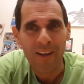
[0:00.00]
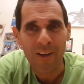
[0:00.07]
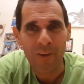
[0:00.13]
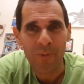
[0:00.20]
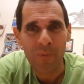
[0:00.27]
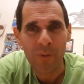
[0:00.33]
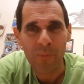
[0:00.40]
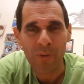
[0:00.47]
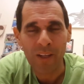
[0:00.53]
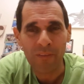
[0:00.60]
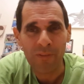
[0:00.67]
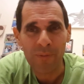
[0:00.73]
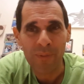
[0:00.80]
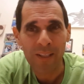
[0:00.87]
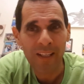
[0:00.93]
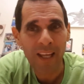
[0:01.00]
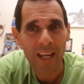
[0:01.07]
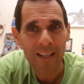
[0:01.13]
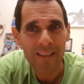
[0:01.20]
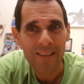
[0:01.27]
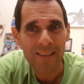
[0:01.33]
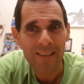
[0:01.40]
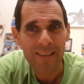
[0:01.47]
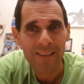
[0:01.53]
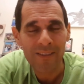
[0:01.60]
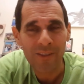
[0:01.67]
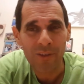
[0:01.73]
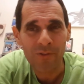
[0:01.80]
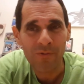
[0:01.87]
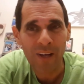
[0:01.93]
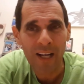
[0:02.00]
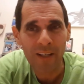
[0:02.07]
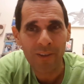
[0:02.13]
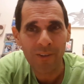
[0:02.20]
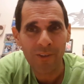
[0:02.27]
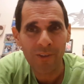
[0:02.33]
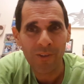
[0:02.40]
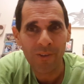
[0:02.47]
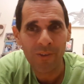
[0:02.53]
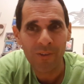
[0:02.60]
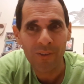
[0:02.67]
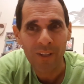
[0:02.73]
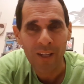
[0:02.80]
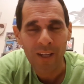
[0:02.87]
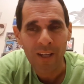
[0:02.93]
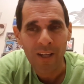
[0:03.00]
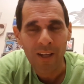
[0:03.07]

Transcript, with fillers: Other people like Phoebe Cates, Judge Reinhold,